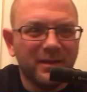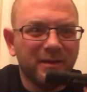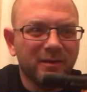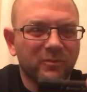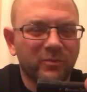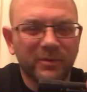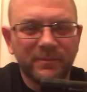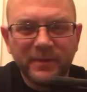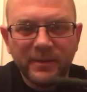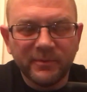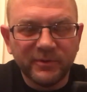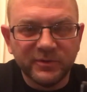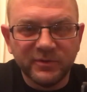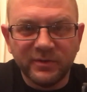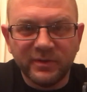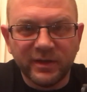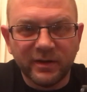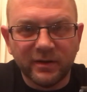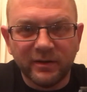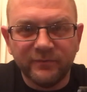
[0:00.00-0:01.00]
when people do
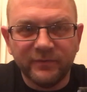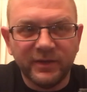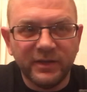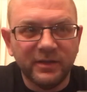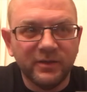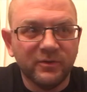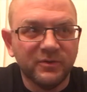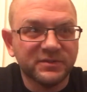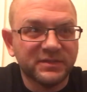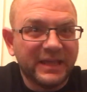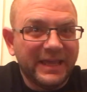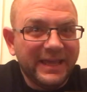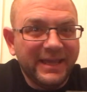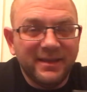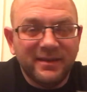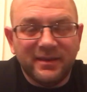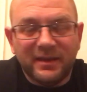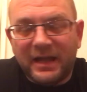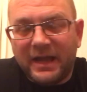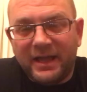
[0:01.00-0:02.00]
that on videos,
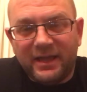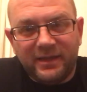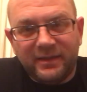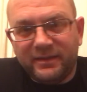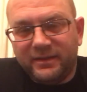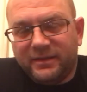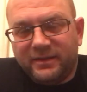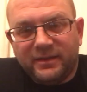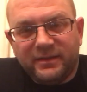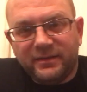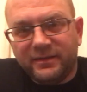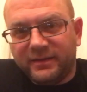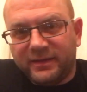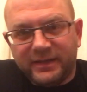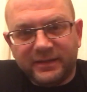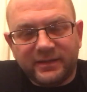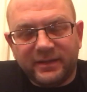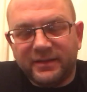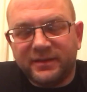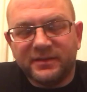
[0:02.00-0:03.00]

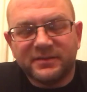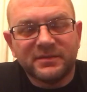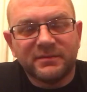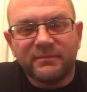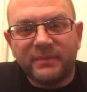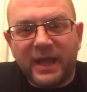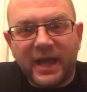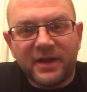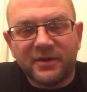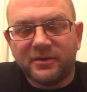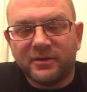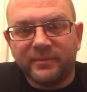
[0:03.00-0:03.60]
it doesn't matter to